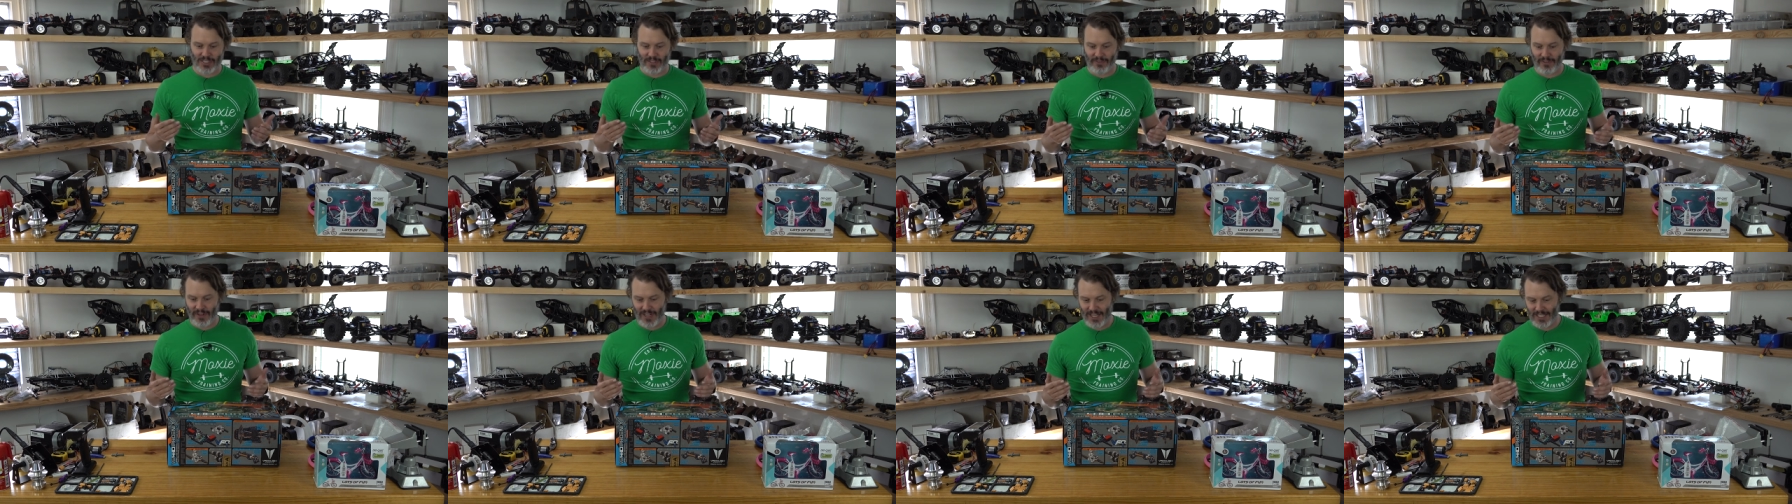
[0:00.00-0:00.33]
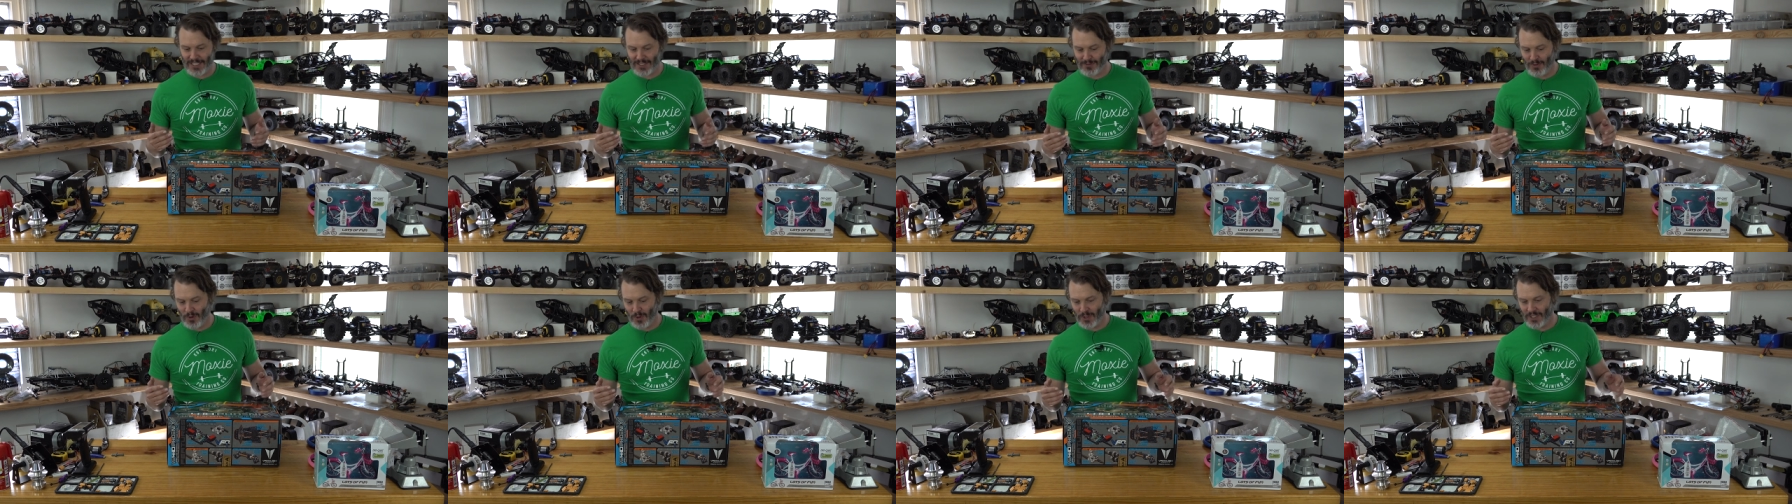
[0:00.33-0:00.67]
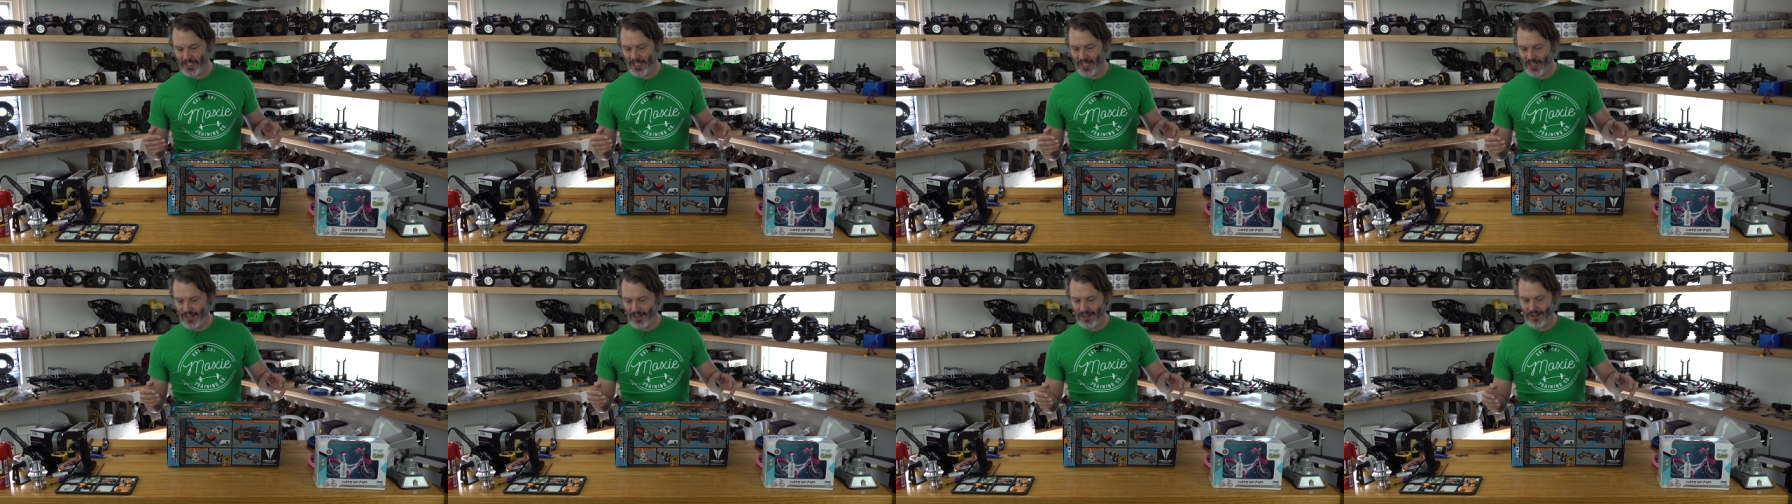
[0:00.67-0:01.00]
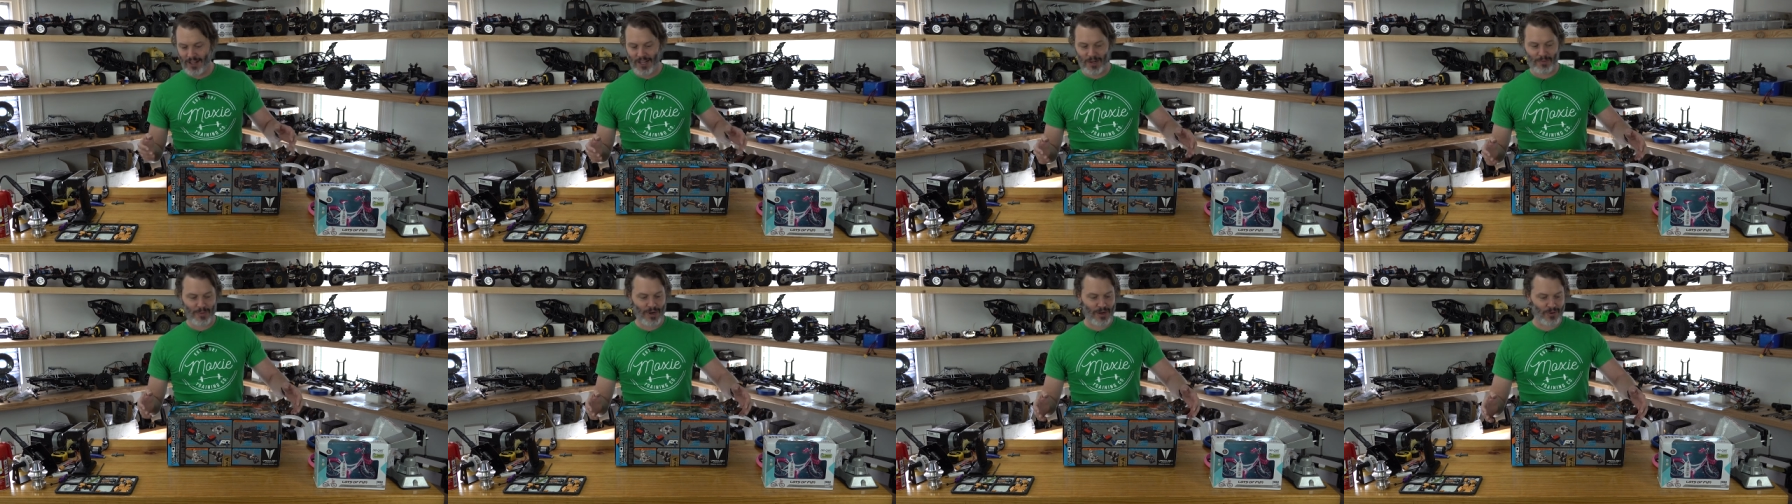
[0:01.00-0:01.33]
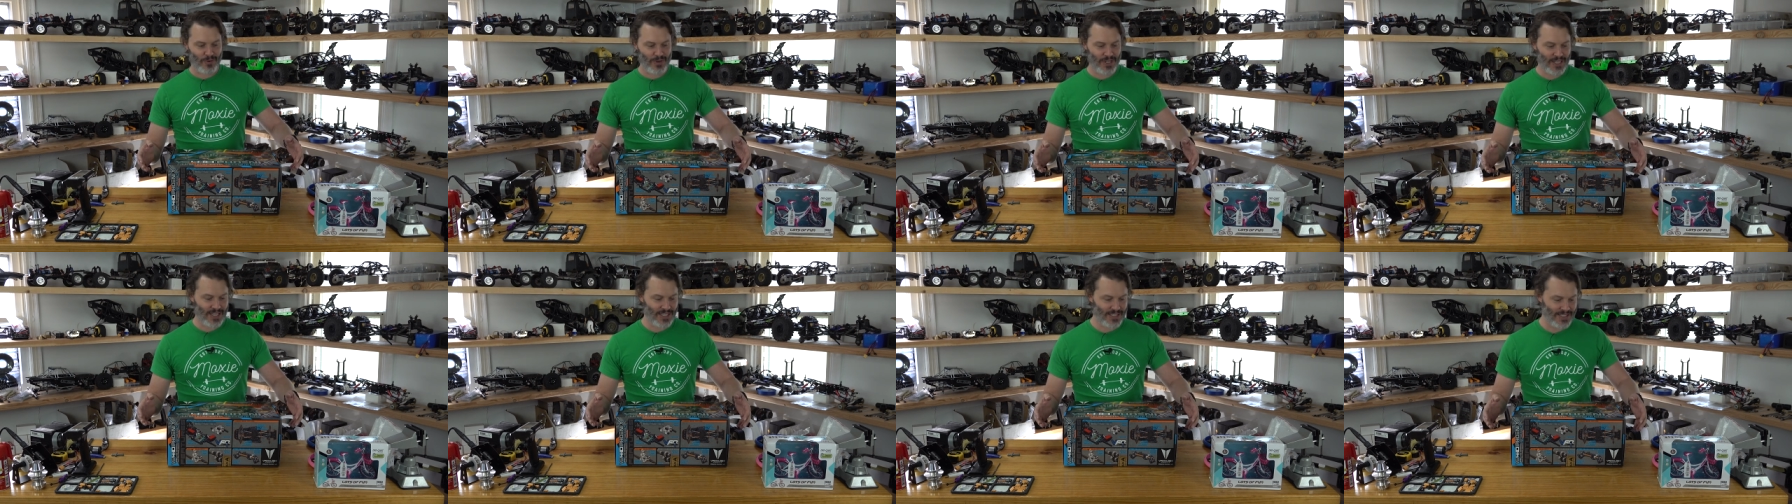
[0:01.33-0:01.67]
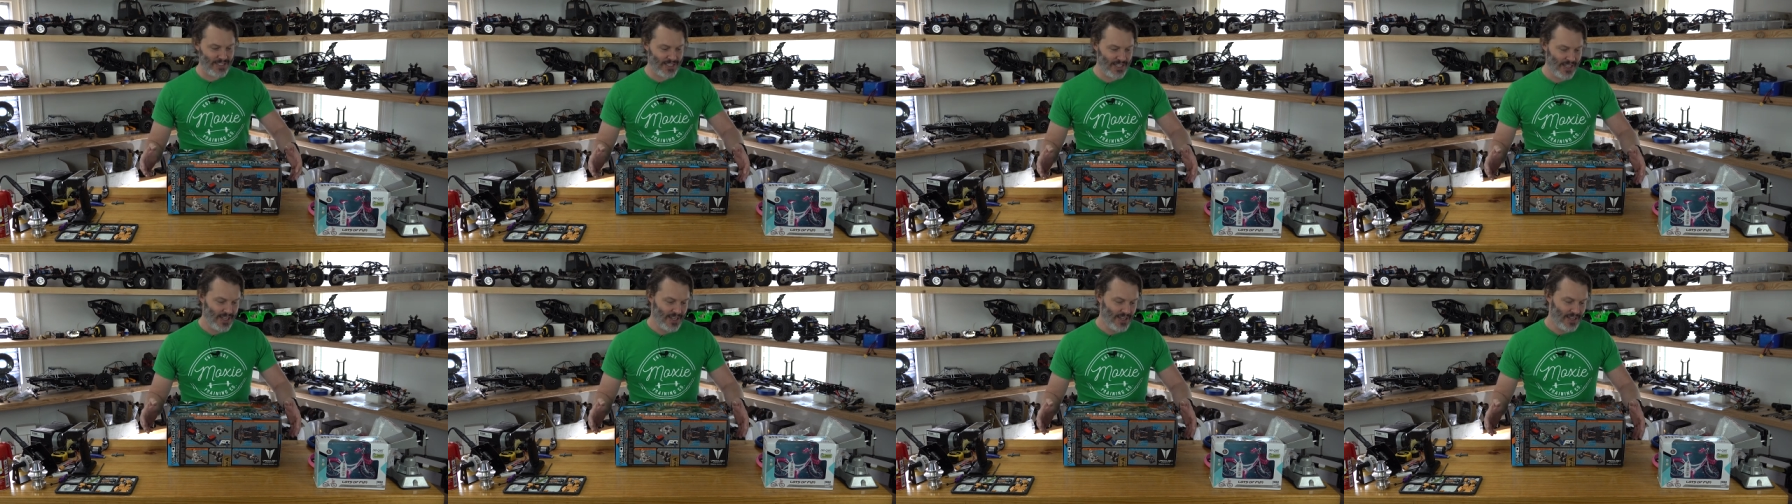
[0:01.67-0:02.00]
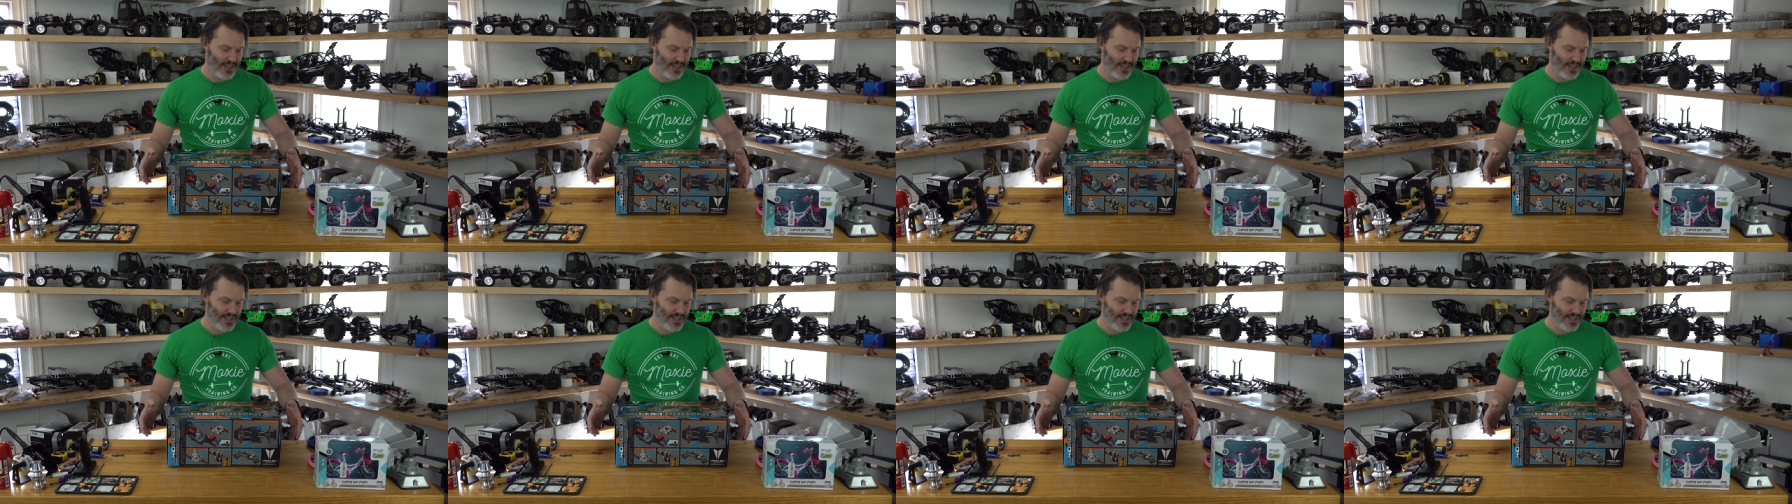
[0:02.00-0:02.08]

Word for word: as a VS410 on a lot of my rigs,